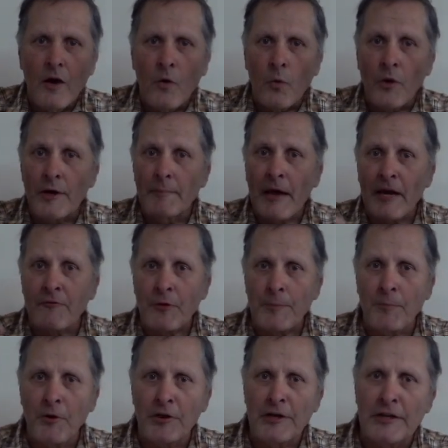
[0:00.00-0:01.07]
What about if we
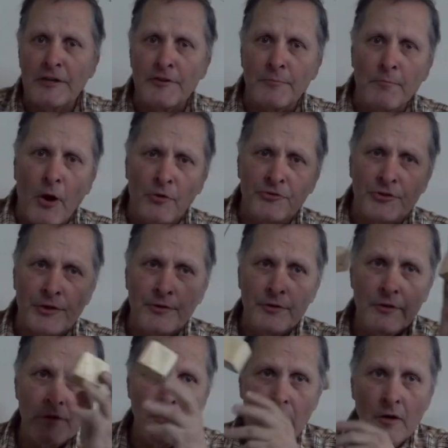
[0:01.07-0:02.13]
put it into motion?
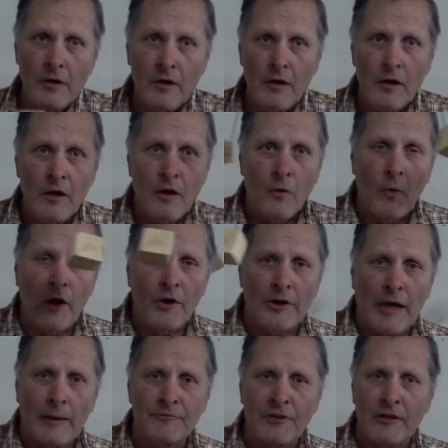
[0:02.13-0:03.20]
Well, an
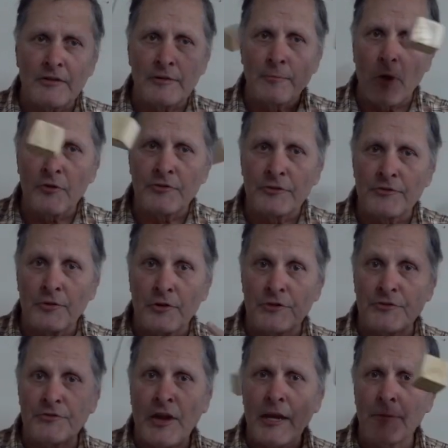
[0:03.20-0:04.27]
object in motion is going to
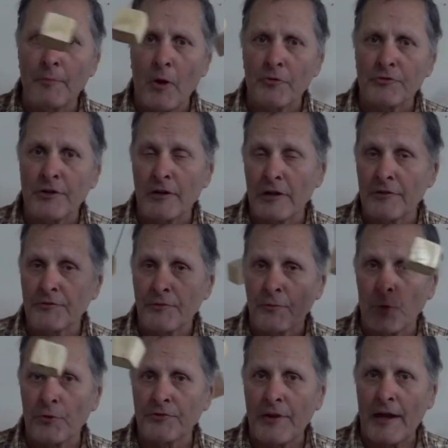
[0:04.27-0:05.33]
stay in motion unless a
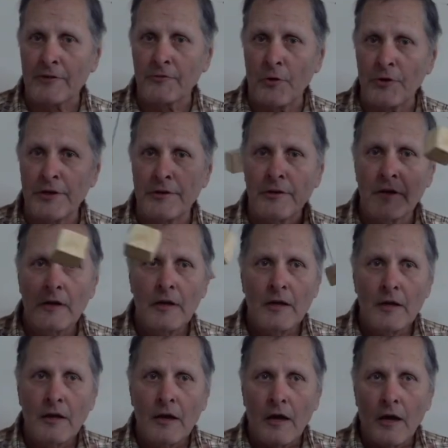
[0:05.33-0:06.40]
force acts on it.
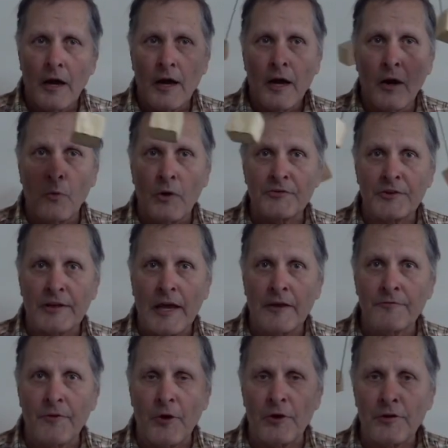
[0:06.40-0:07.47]
Uh, once
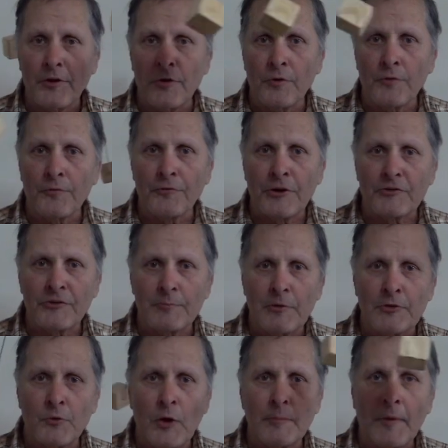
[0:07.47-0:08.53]
again, very little friction
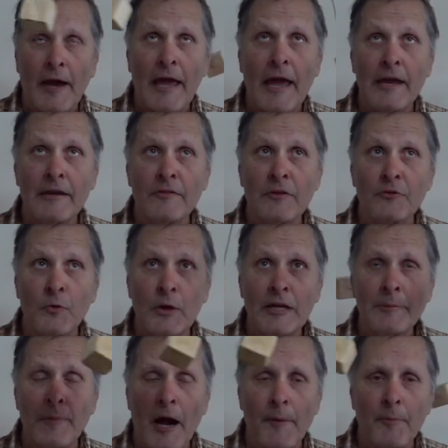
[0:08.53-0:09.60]
between my head and the
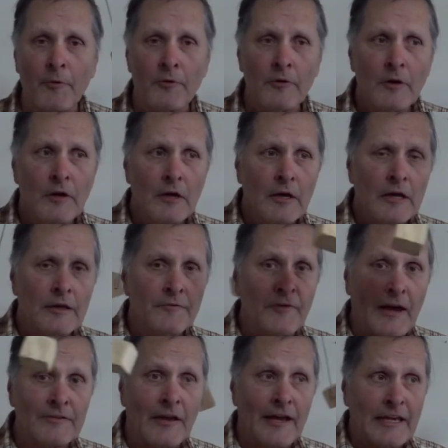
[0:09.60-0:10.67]
Tweety Bopper. In
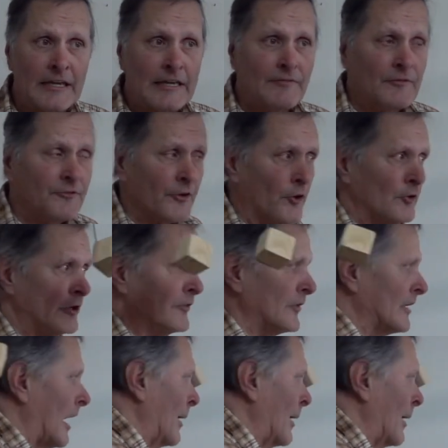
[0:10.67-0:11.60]
fact, I can even turn in the